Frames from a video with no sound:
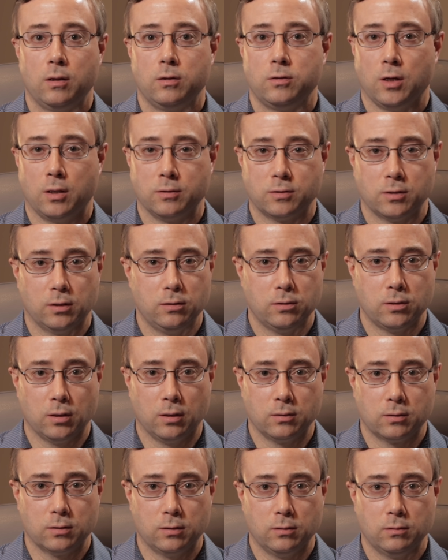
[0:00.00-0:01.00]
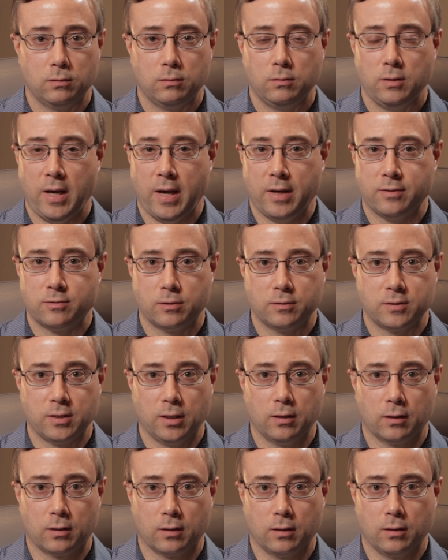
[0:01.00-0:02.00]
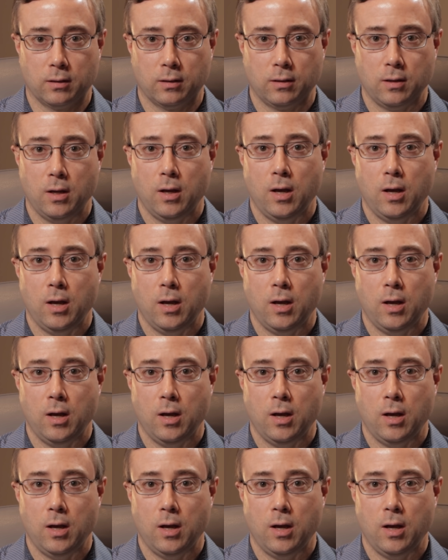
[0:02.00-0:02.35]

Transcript: Johnson & Johnson, AstraZeneca,